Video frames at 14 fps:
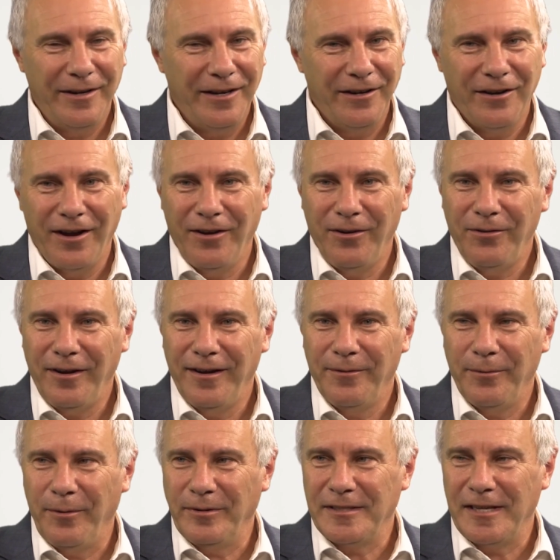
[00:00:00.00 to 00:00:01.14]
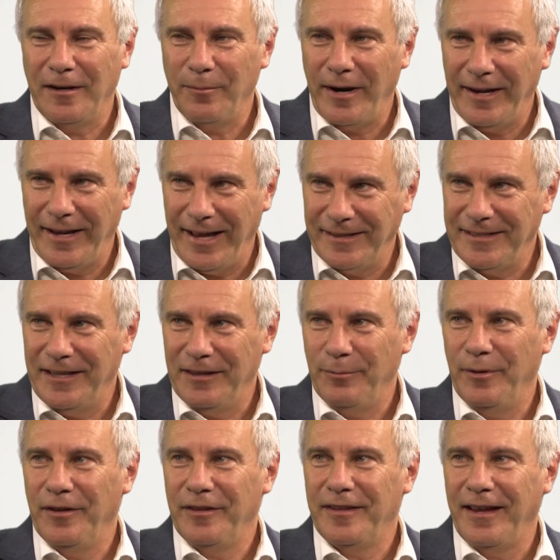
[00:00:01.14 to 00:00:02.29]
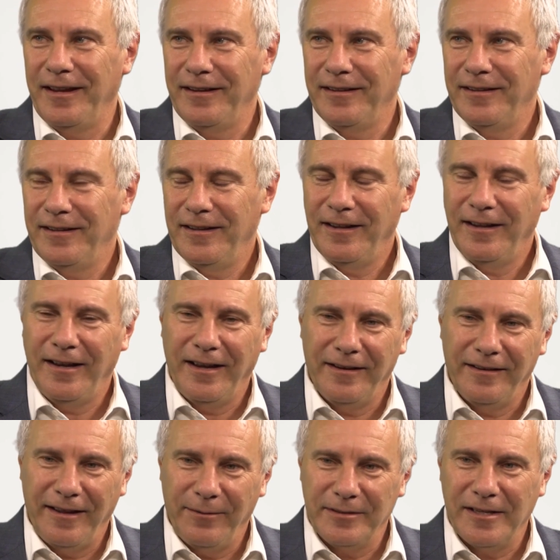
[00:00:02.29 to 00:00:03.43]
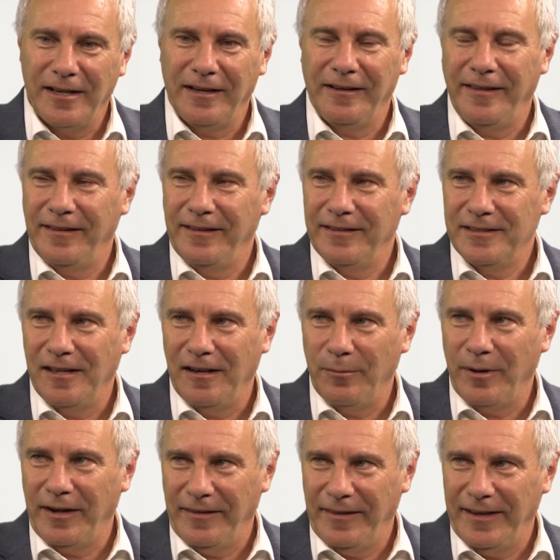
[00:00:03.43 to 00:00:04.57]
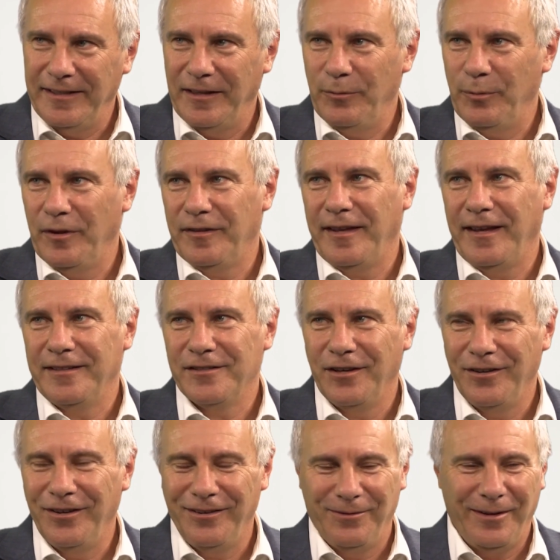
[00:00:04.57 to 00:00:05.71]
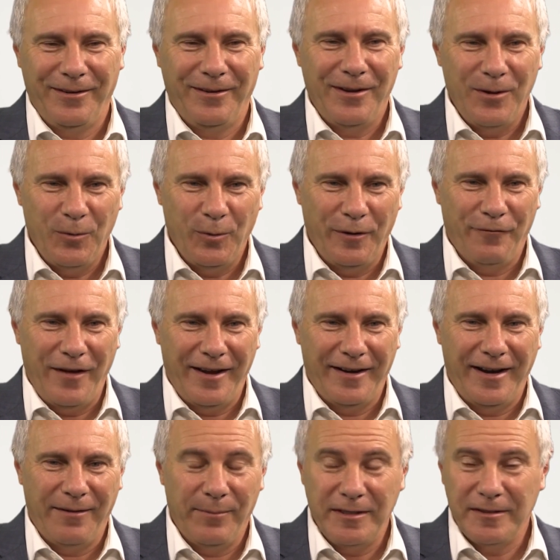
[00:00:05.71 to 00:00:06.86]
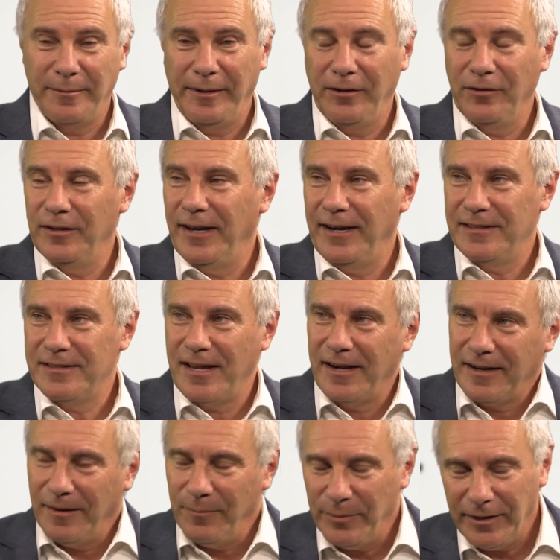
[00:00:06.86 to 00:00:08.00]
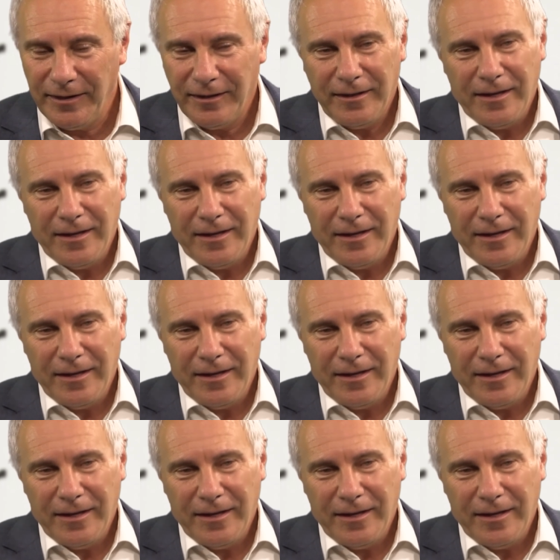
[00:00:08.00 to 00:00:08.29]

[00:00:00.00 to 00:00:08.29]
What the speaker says: We didn't know. We were celebrating our 10th birthday and they were celebrating their 10th birthday. So we found out, must have been a good day to start a company.